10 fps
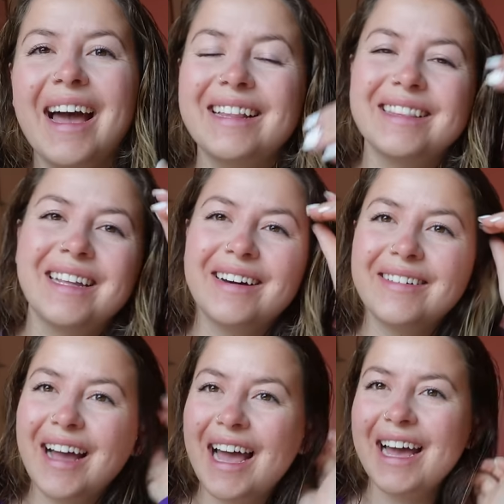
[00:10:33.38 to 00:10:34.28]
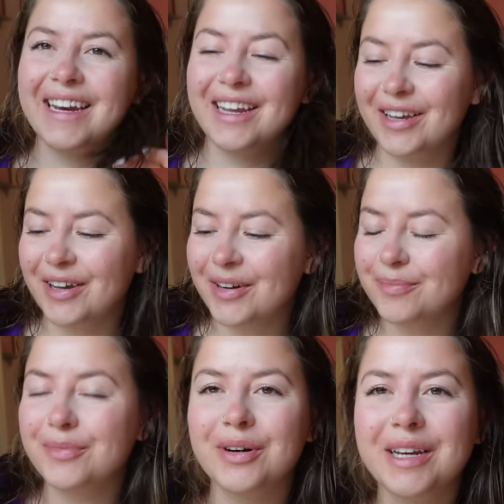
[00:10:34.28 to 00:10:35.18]
Hello and good
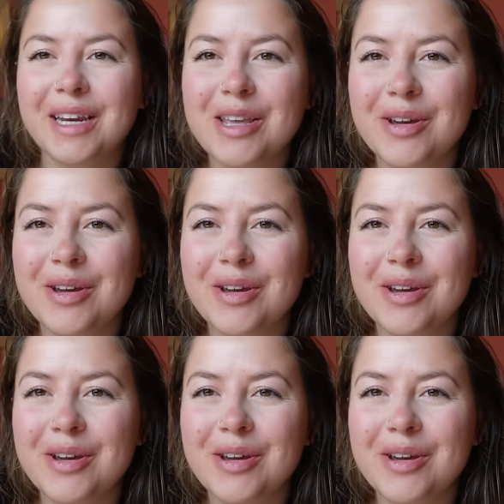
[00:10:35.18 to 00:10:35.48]
morning,